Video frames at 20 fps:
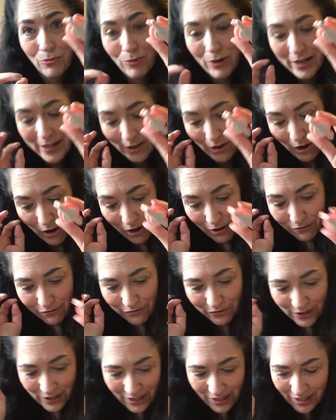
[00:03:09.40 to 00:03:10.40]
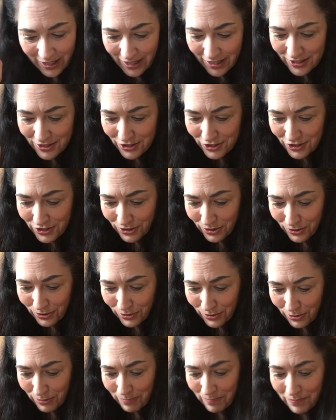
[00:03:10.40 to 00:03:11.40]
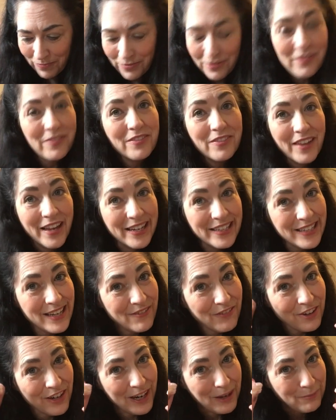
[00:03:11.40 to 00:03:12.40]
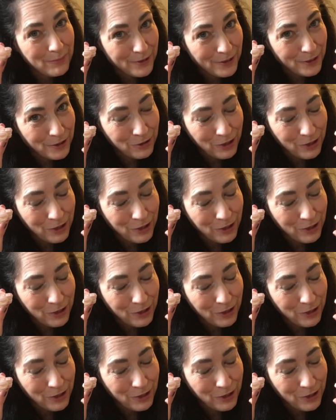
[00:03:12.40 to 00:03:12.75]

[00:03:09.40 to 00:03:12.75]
right off. So that never happened